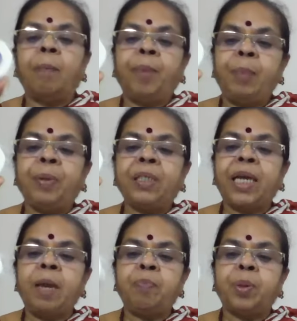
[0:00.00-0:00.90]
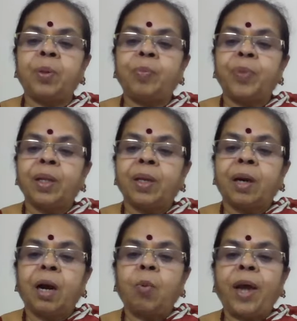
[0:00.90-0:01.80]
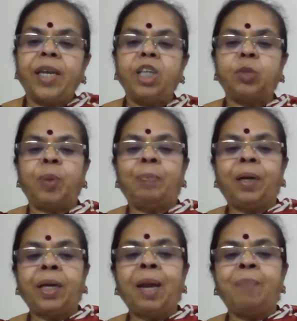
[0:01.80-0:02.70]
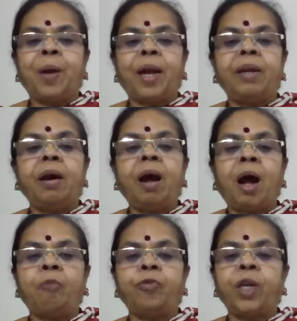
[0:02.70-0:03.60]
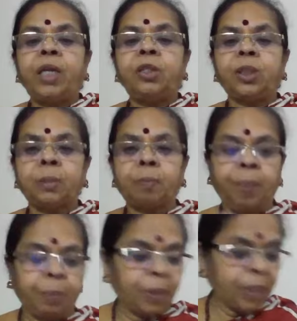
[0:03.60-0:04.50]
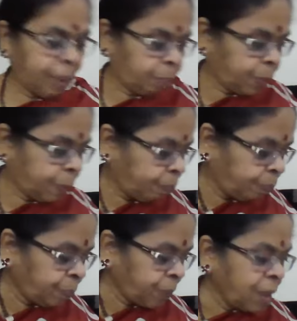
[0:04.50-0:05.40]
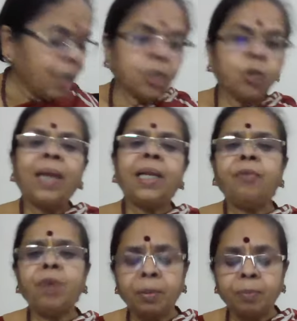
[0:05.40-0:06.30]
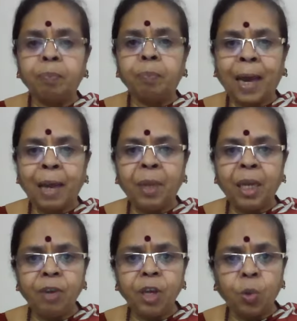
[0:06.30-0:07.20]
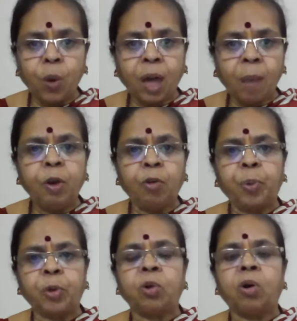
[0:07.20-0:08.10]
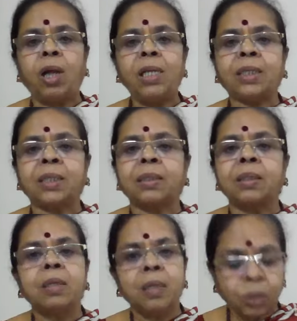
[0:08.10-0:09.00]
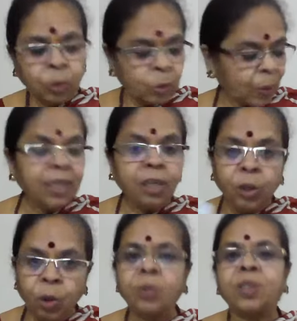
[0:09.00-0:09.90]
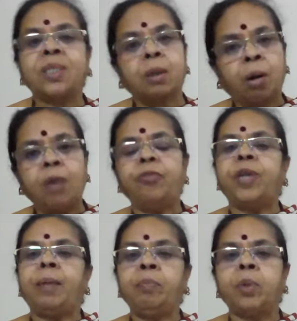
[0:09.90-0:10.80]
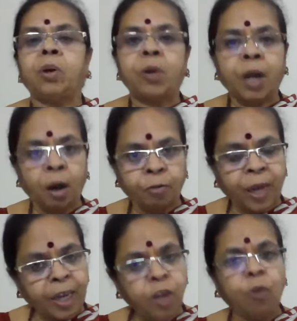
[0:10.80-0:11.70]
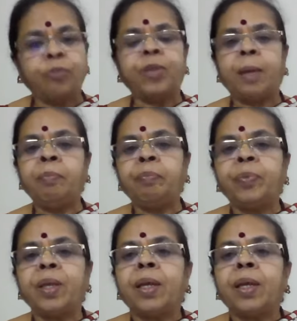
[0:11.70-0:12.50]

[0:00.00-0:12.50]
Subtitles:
a paper tape, a 1-inch paper tape and a 1/2-inch paper tape. So I'll be giving you a couple of protocols so you can use all of them or of any of them,